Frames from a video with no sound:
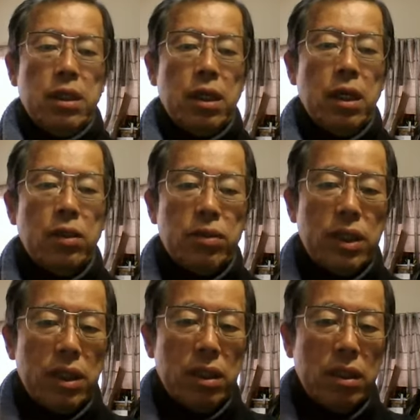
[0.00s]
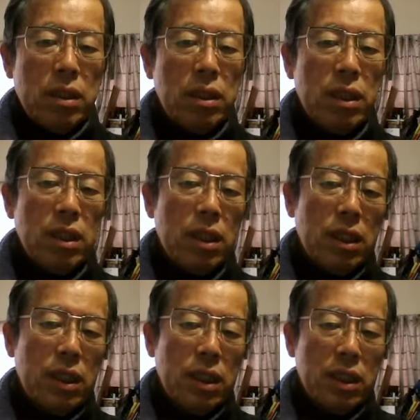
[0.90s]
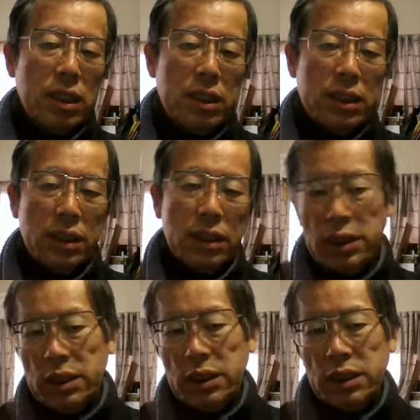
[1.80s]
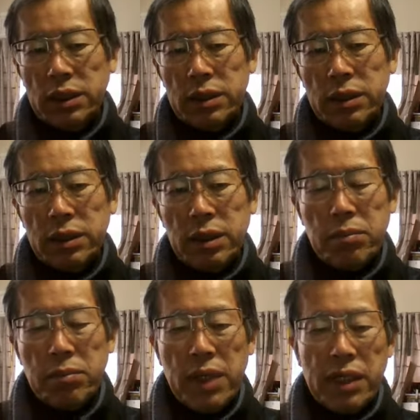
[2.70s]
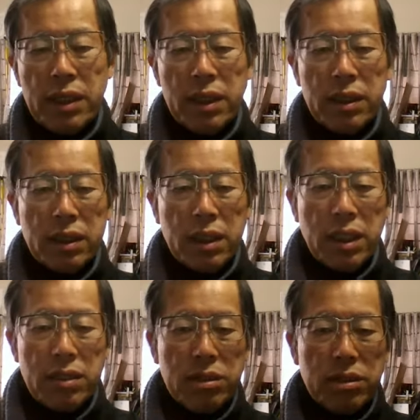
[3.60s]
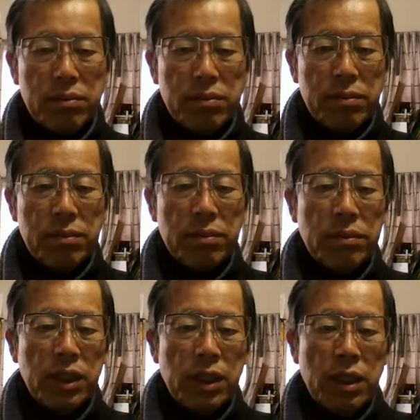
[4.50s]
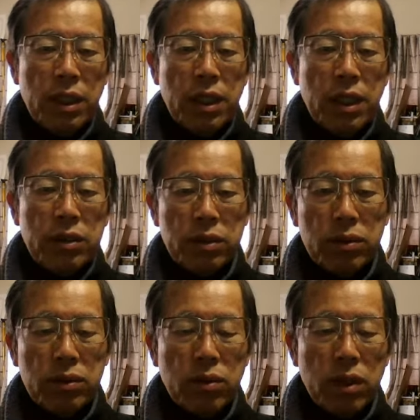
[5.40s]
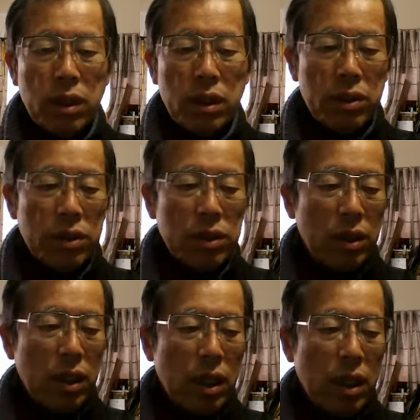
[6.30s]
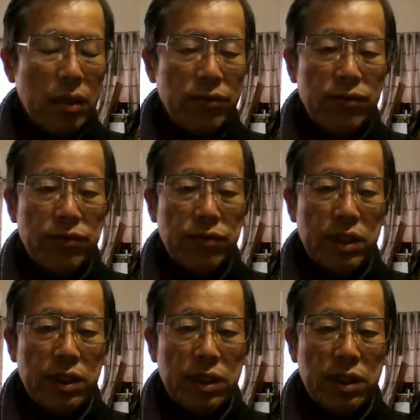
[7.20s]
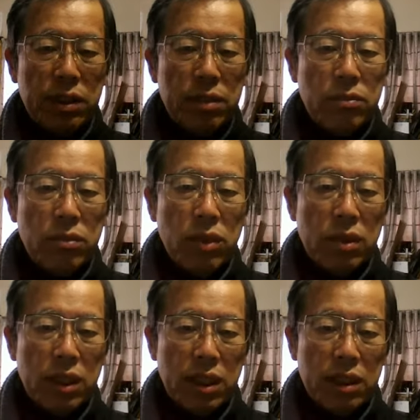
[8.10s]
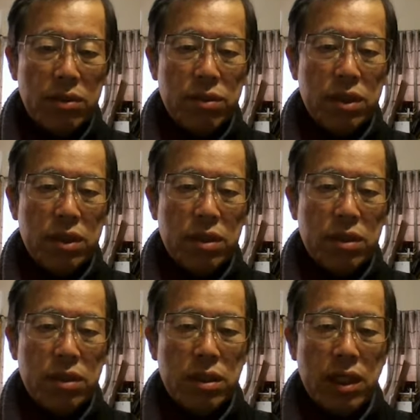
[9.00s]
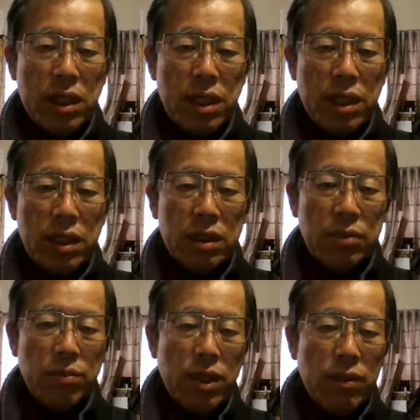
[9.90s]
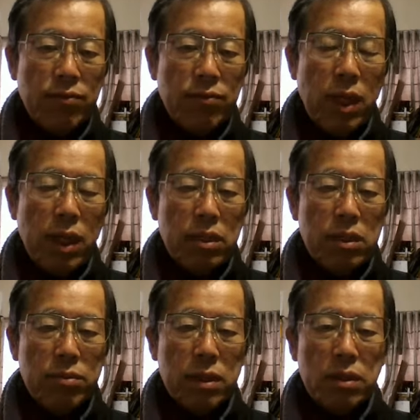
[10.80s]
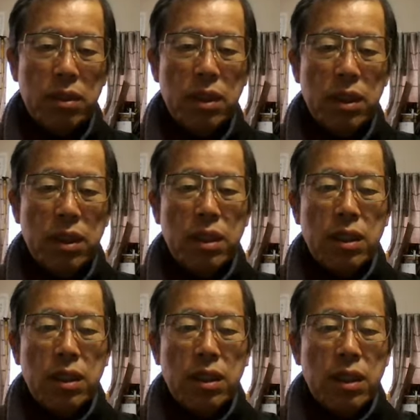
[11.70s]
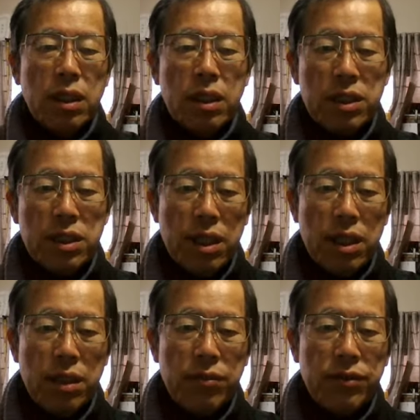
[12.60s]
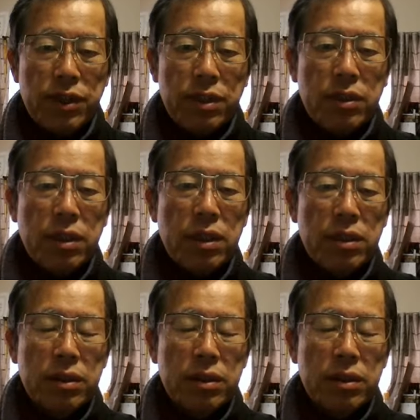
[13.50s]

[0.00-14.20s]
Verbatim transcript: uh, well, I make it a custom to walk every morning at least, and if possible, in the evening.